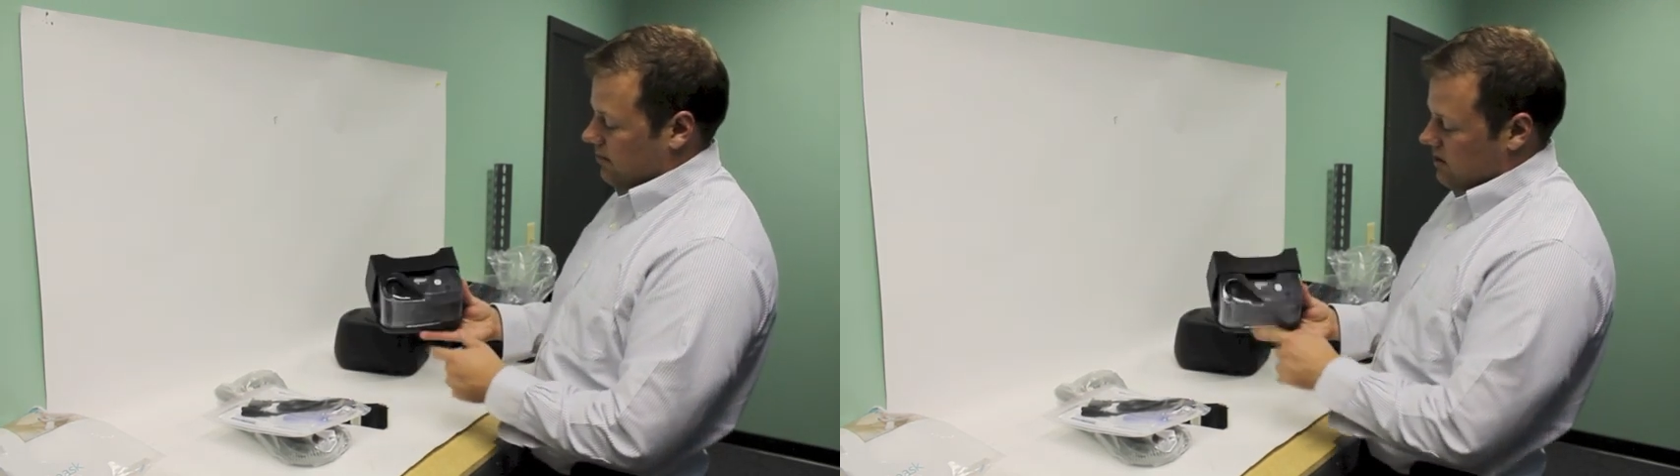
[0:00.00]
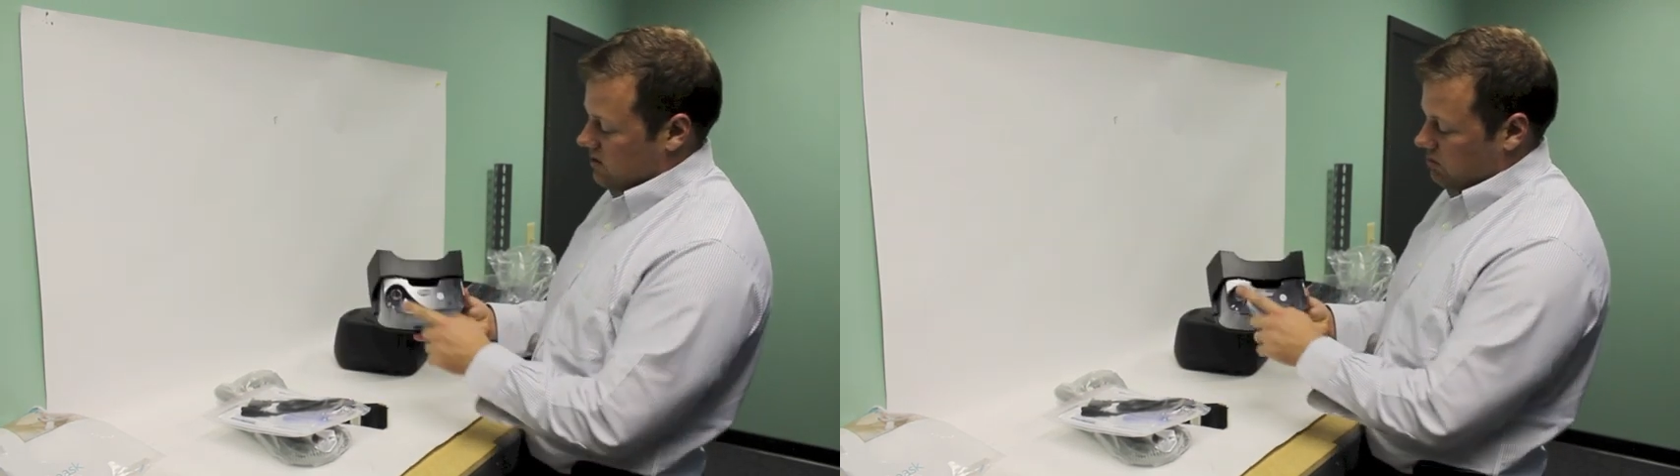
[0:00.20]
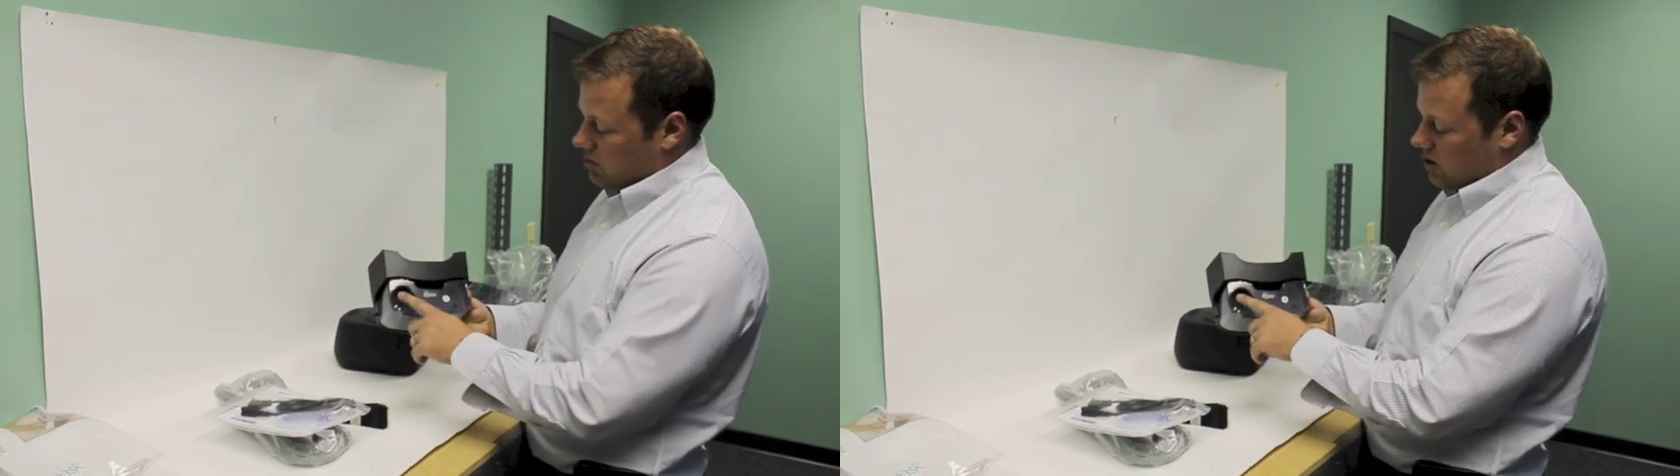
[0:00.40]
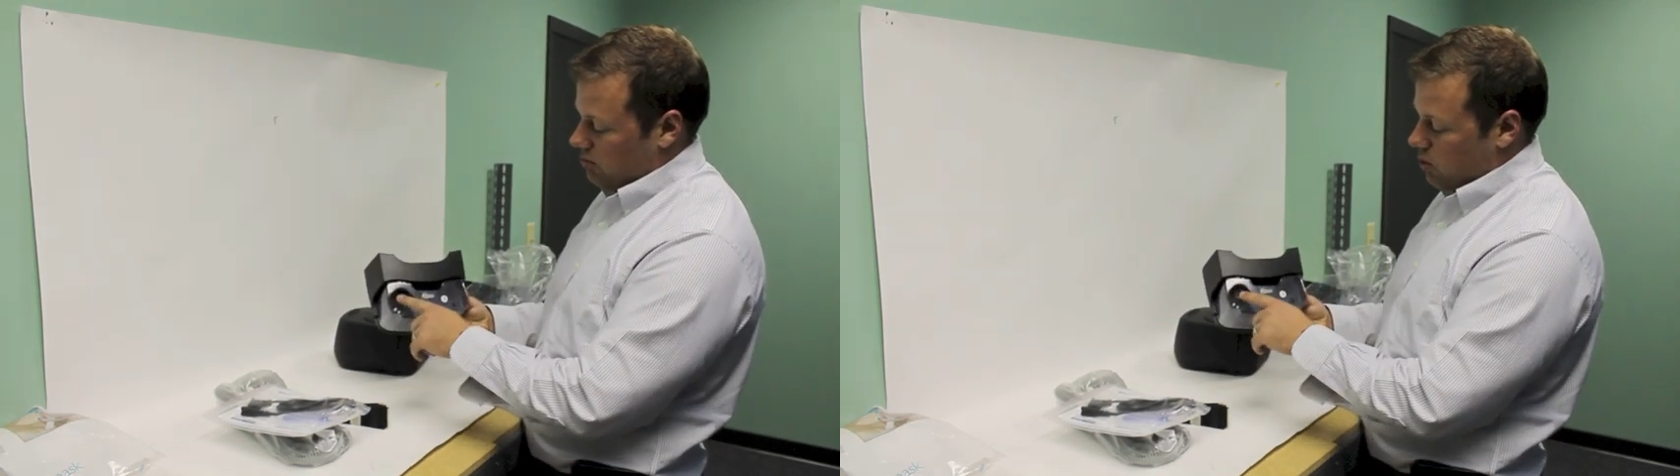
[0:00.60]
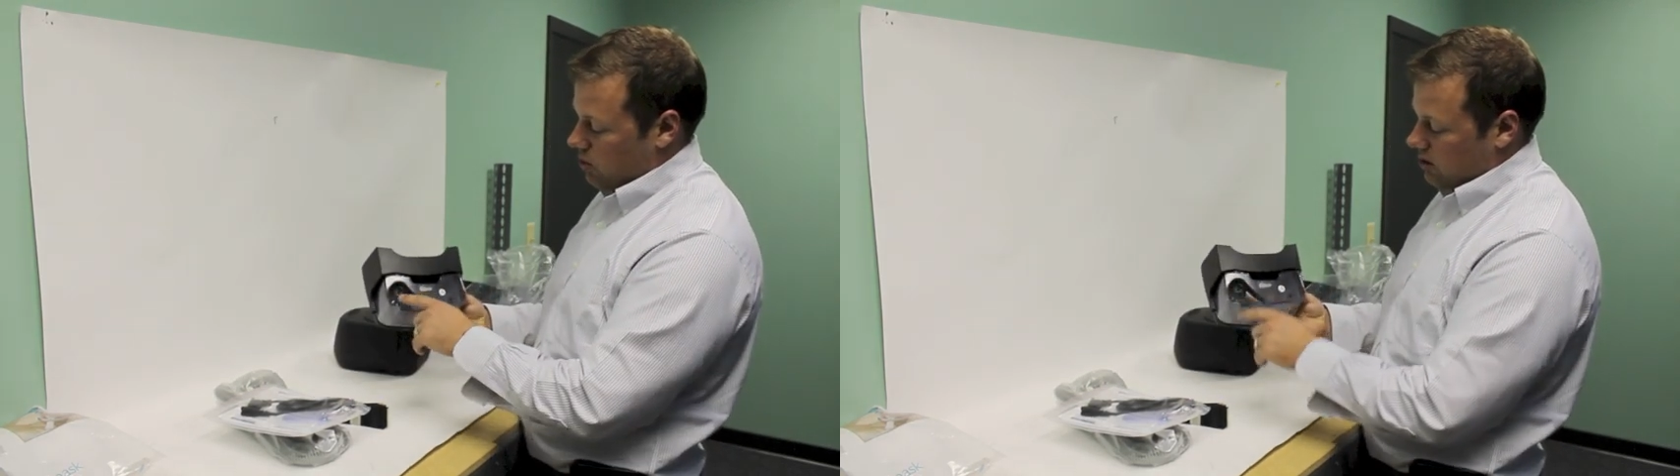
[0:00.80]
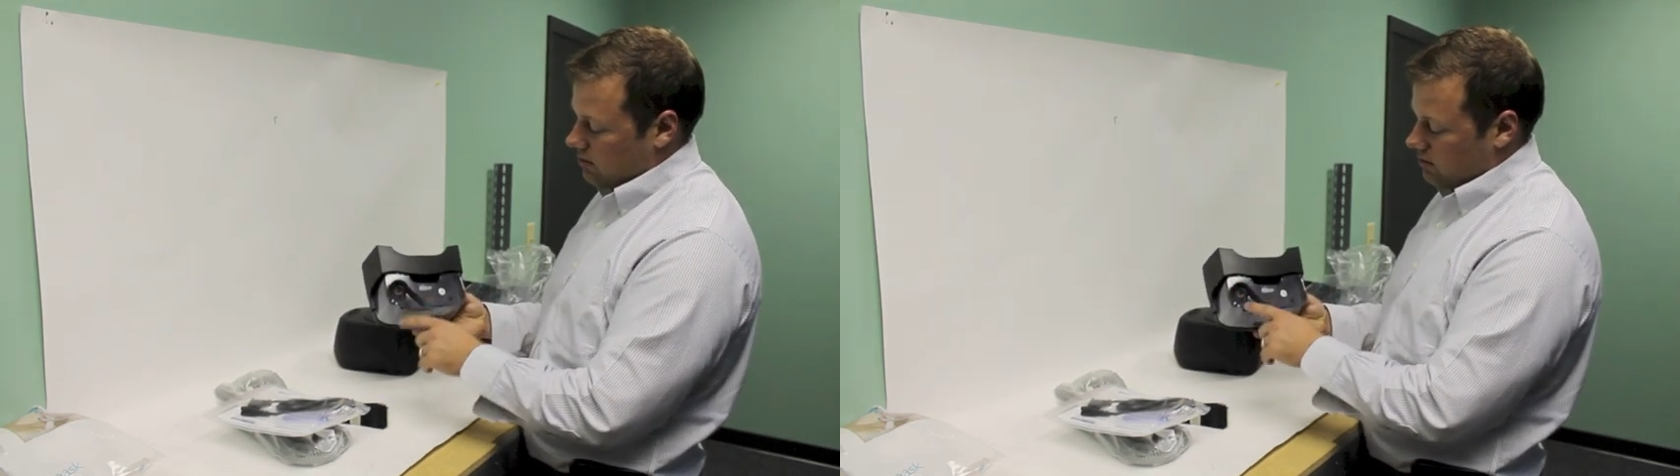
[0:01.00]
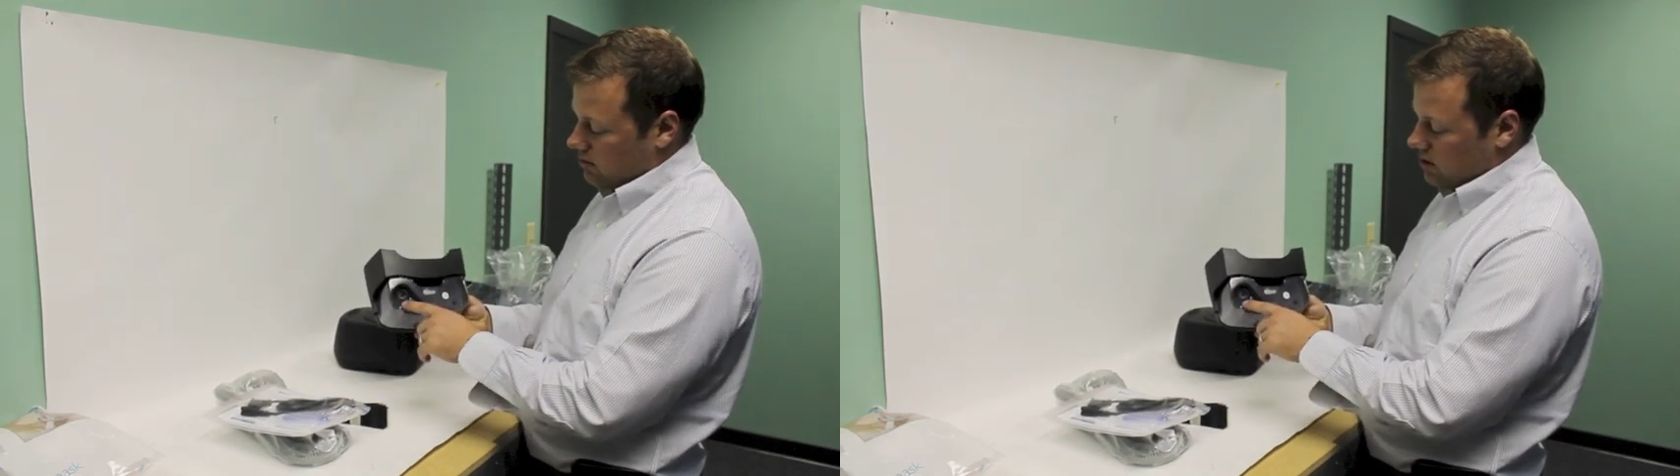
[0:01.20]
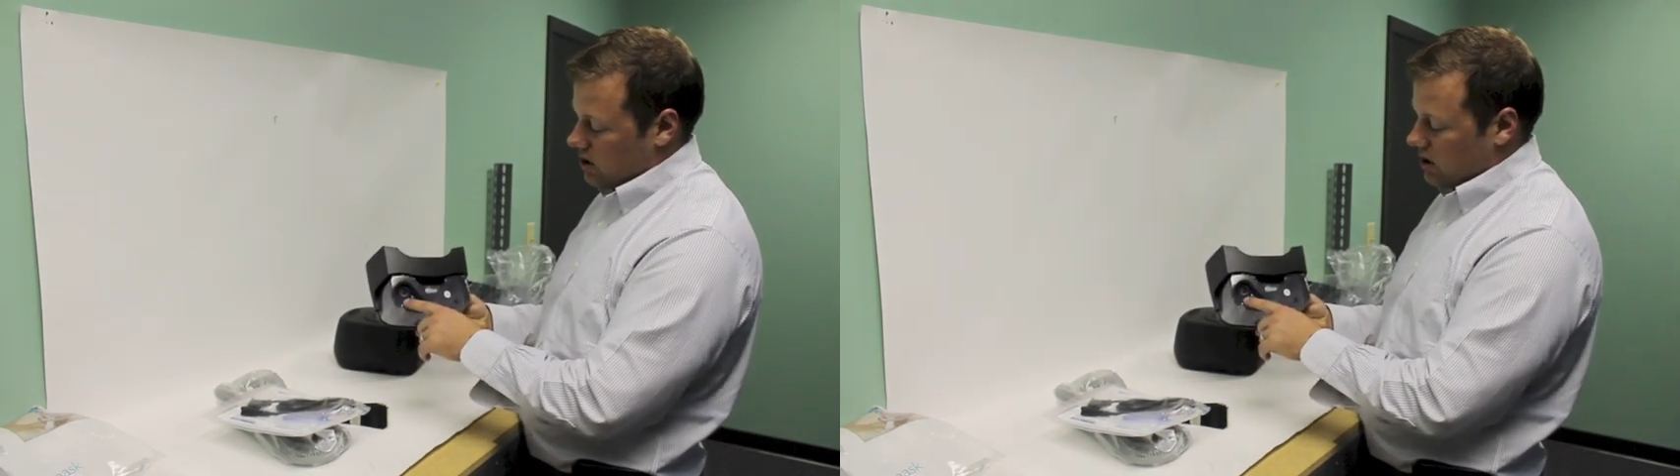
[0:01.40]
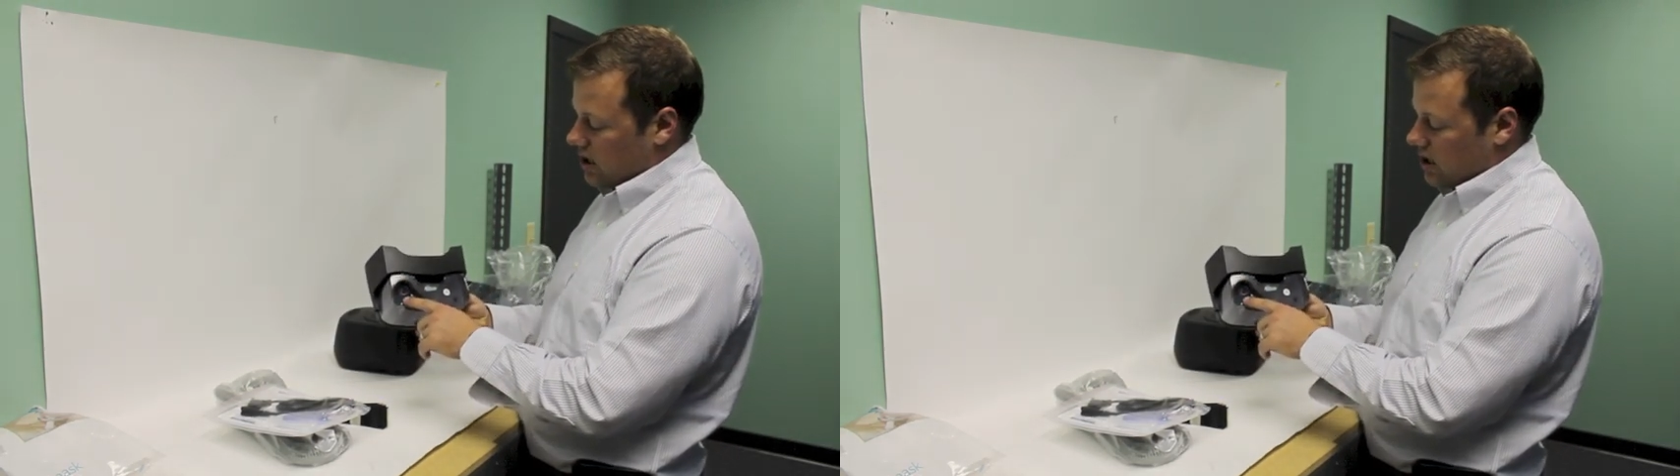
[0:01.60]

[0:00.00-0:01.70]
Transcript: this would be the port you'd